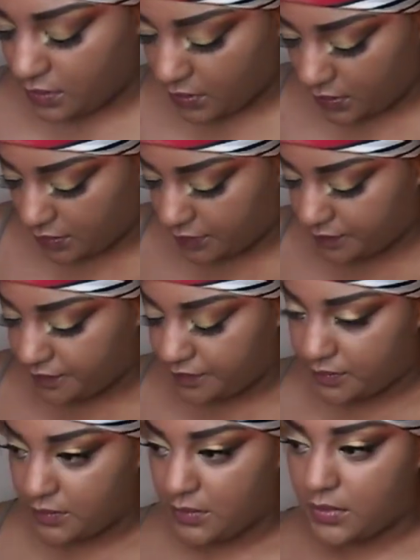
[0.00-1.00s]
So,
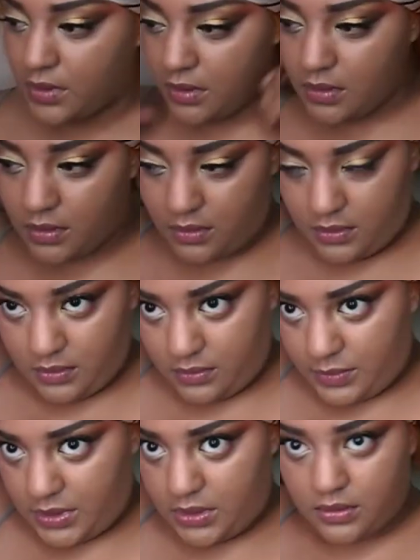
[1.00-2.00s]

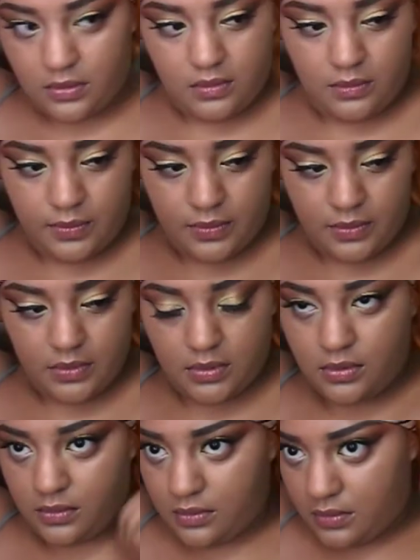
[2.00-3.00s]
oops, let
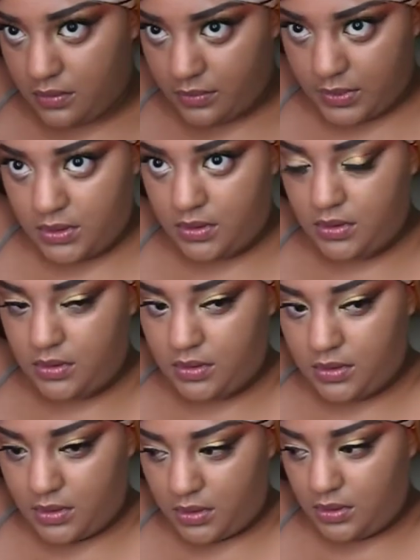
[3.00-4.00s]
me just
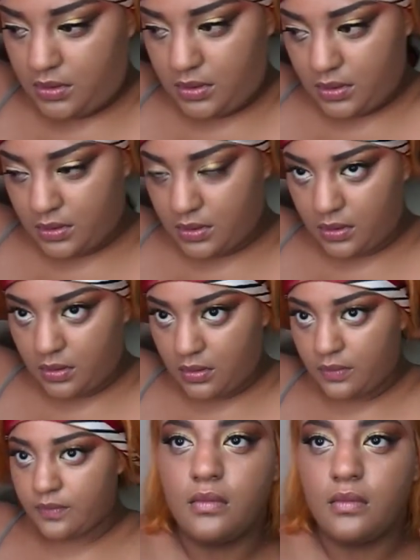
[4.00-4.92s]
take this off.